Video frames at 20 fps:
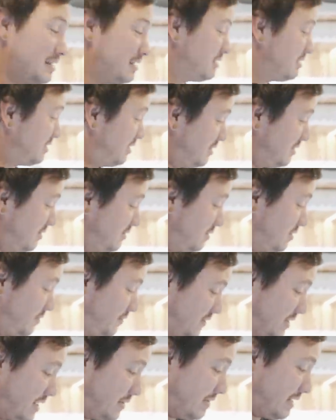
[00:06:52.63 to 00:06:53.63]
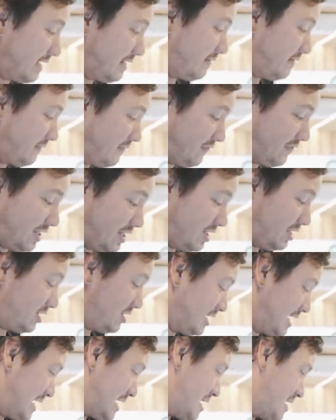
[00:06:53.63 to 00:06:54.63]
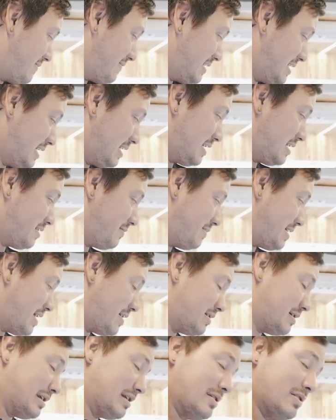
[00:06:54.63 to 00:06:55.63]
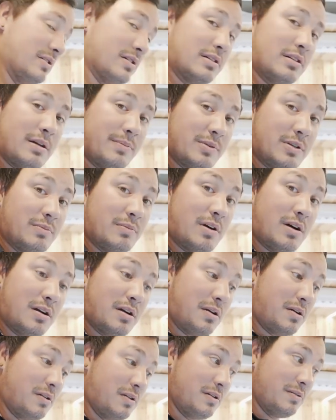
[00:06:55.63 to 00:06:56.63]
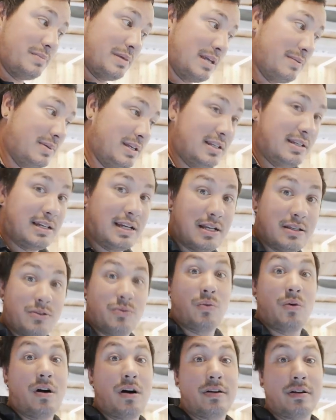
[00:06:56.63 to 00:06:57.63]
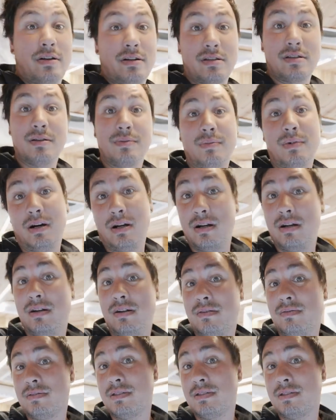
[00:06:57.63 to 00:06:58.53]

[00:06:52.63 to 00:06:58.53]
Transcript: So hopefully we can finish getting everything kind of mounted and hooked up tomorrow, and maybe test water tomorrow.